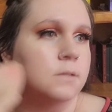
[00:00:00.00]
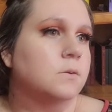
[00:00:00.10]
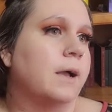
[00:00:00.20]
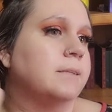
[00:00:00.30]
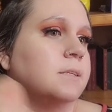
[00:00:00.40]

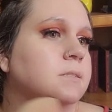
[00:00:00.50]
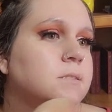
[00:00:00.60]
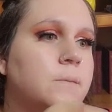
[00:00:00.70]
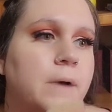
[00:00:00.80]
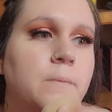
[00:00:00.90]
So I can
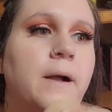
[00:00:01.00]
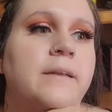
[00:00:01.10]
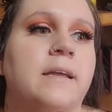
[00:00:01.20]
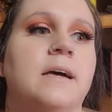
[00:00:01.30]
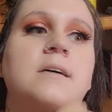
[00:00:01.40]
see my
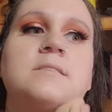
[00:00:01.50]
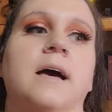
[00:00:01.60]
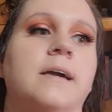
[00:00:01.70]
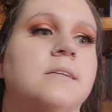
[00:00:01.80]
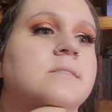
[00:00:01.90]
redness.
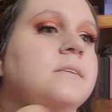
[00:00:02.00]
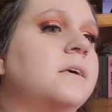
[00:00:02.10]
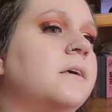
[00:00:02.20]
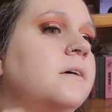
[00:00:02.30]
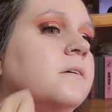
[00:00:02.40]
I can
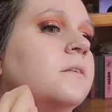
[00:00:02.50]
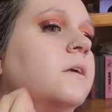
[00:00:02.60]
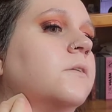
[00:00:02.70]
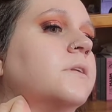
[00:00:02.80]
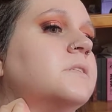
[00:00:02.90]
see,
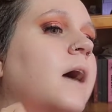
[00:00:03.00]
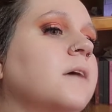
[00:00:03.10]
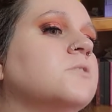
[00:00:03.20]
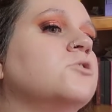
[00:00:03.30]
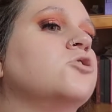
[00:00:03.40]
you know, the
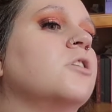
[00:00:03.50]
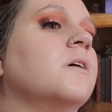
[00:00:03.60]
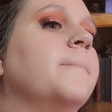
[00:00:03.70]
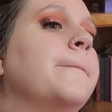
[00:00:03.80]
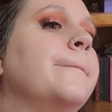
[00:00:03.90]

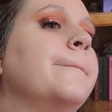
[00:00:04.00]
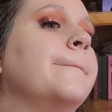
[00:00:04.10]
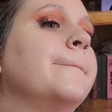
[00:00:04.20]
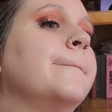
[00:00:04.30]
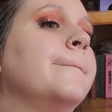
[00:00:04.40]
texture.
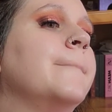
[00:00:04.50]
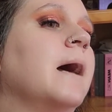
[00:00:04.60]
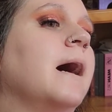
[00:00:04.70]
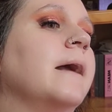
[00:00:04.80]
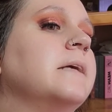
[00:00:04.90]

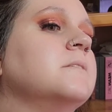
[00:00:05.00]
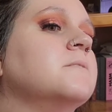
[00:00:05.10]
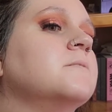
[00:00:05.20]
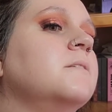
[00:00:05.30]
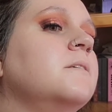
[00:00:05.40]
I can
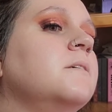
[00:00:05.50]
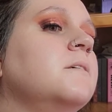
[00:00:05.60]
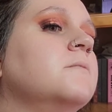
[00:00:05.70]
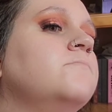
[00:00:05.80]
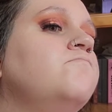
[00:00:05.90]

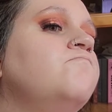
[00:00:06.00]
see